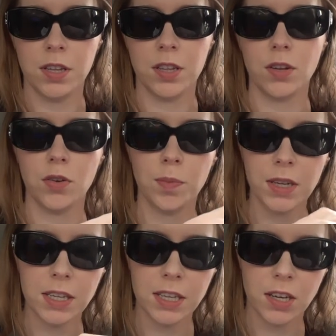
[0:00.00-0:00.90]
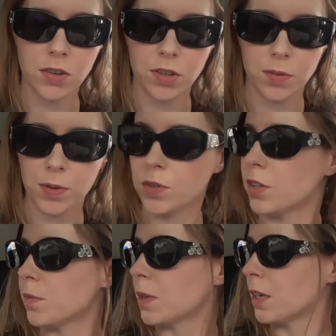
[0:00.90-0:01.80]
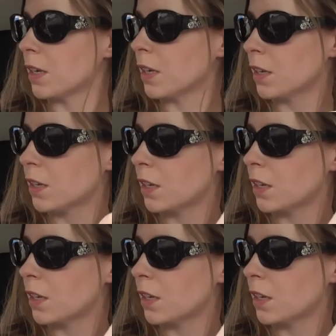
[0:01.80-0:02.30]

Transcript: So bunny chow is supposed to be.